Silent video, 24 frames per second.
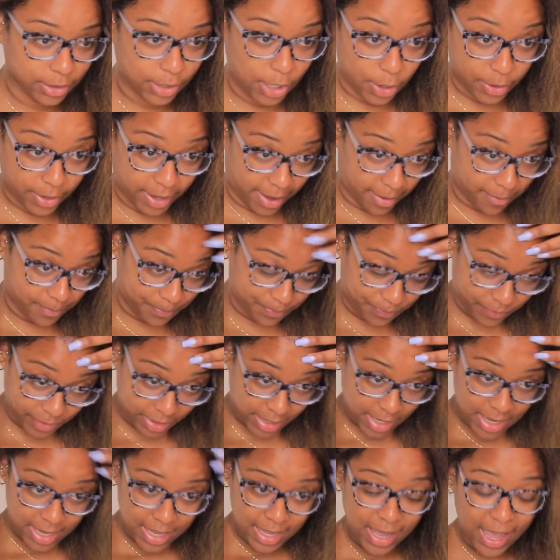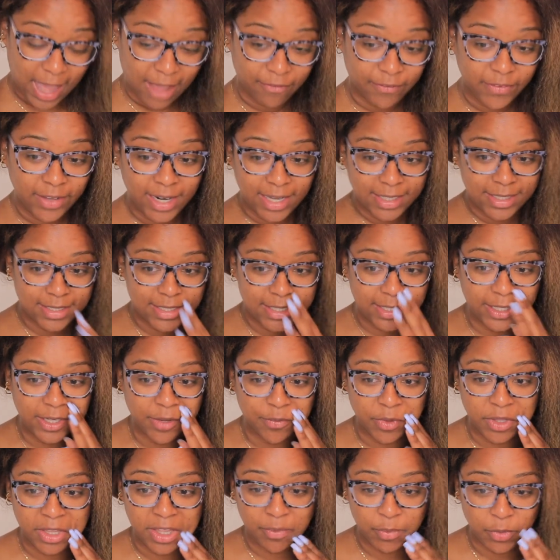Okay. I feel like this is going
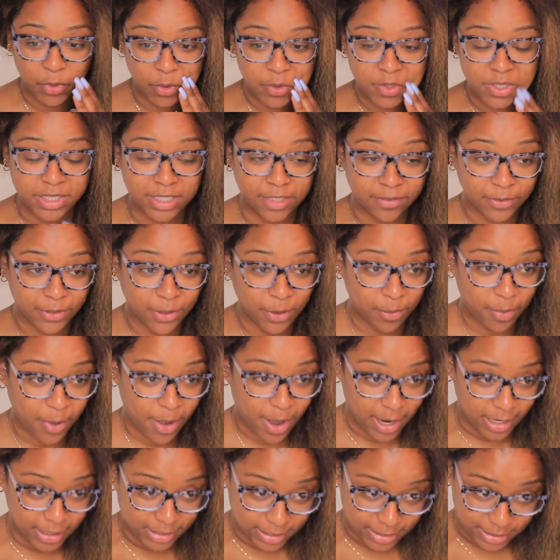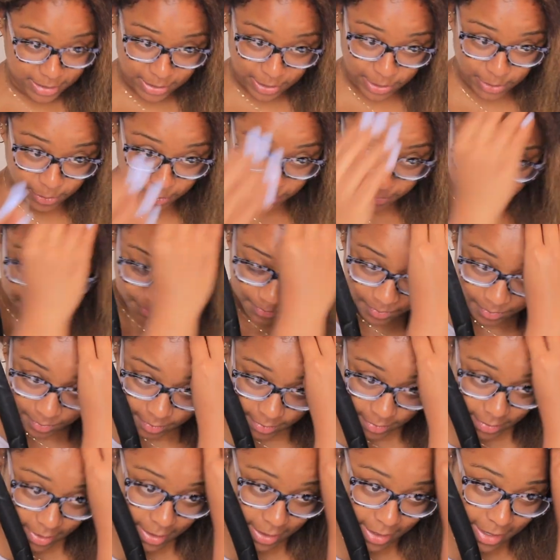to be the most difficult part, so
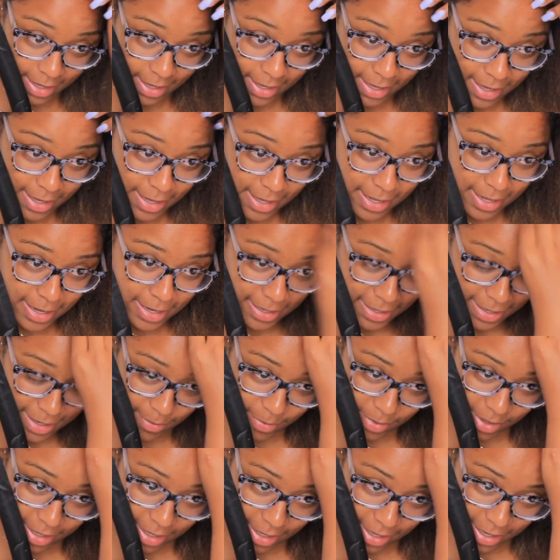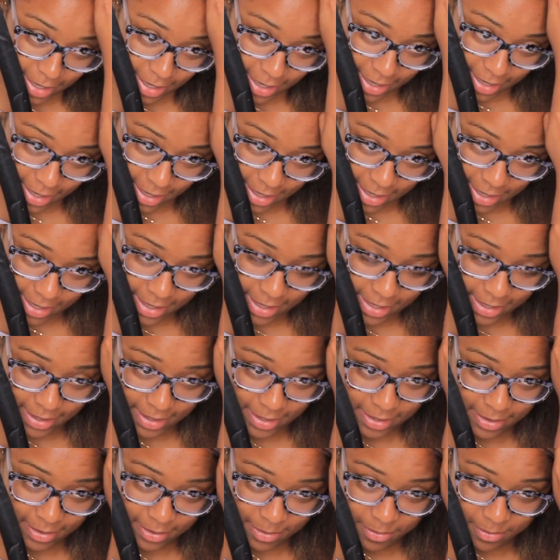let me
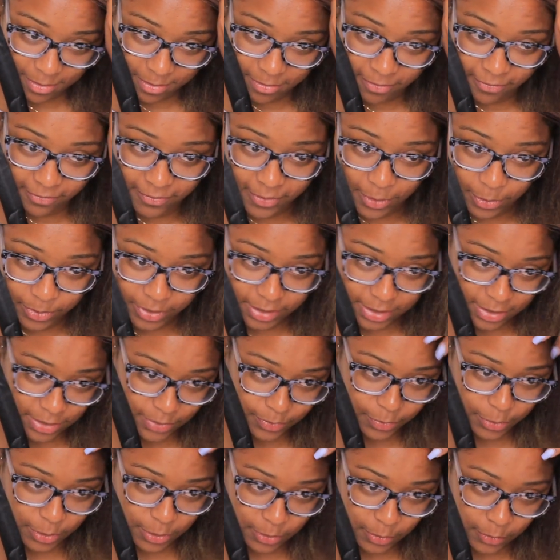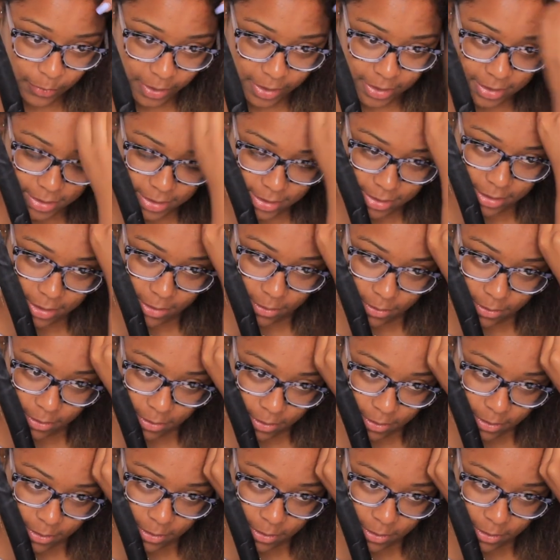focus real quick. So...